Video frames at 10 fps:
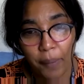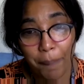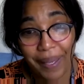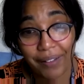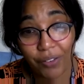
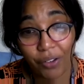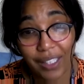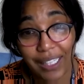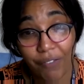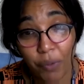based on the
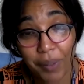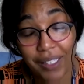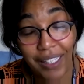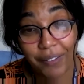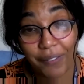government
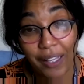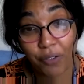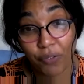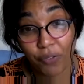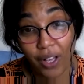
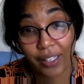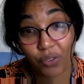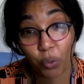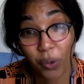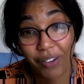
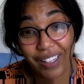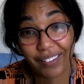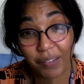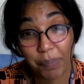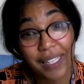advice, we're
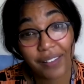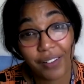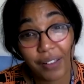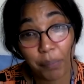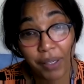
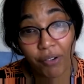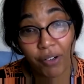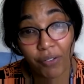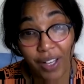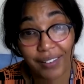expecting the period
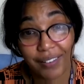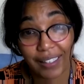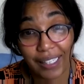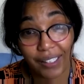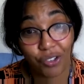of
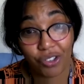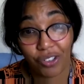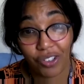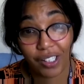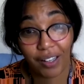isolation
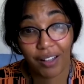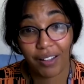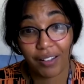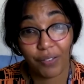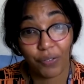to
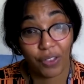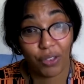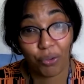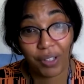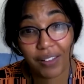last for
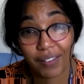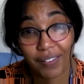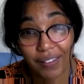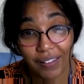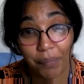3 to
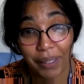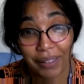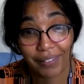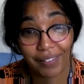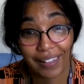6
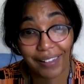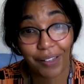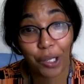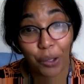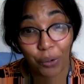months. So that's a
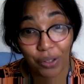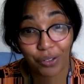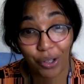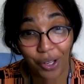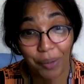long
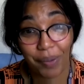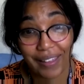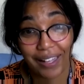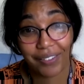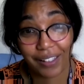time
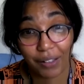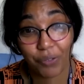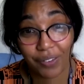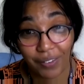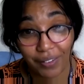without any
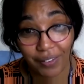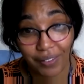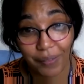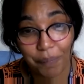visitors.